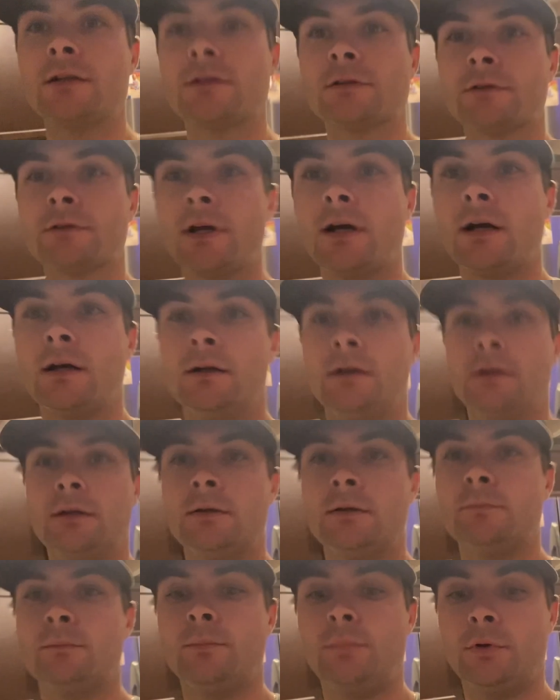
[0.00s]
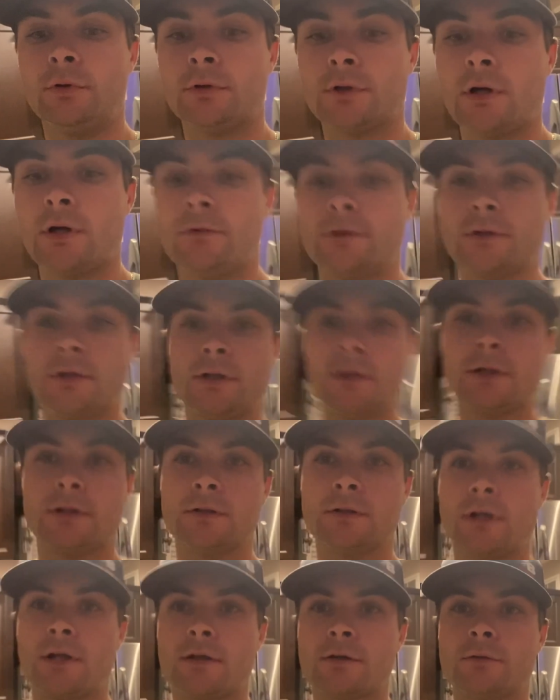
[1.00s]
So yeah, pull her out here
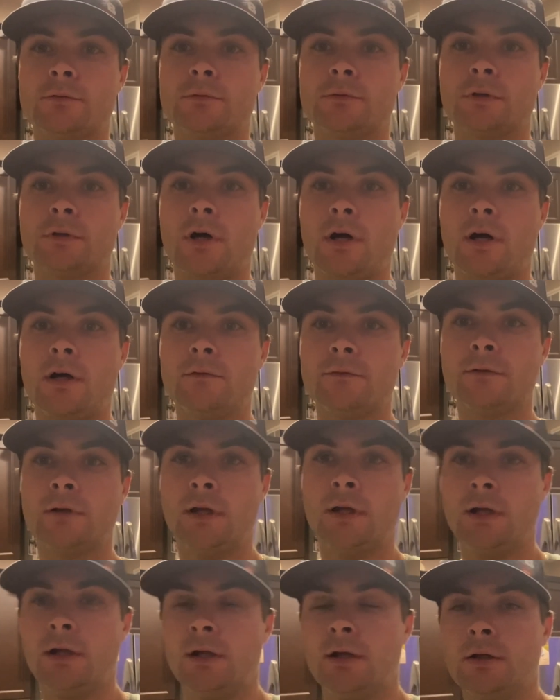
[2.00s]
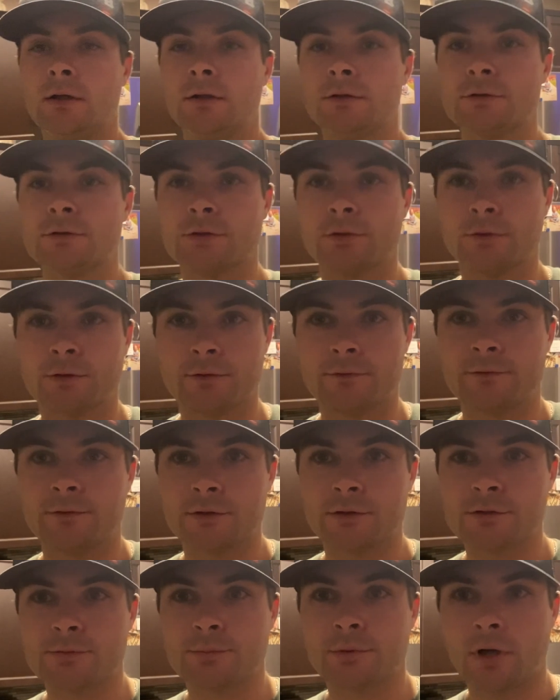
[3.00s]
and let it cool off, show you the
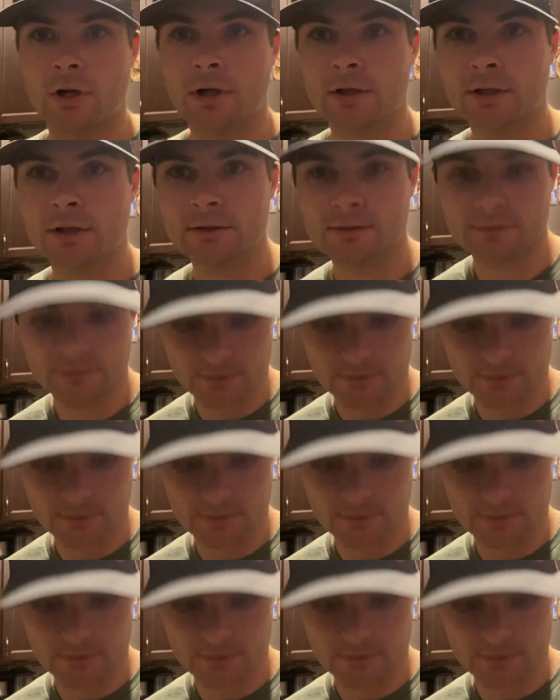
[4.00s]
finished product,